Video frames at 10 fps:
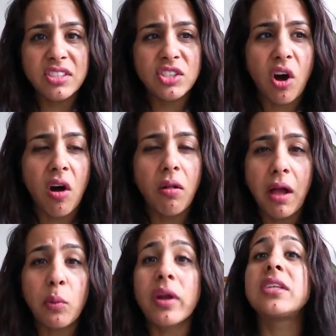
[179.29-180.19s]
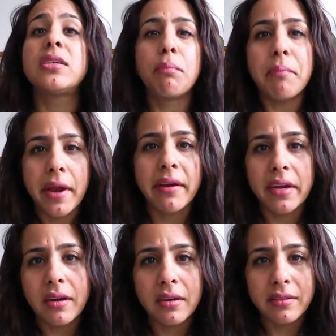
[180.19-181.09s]
this call, I wanted to
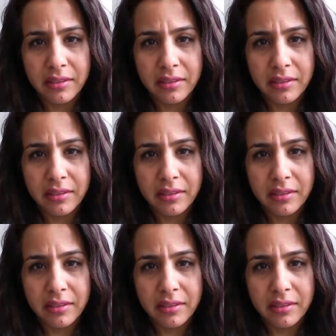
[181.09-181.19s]
marry her,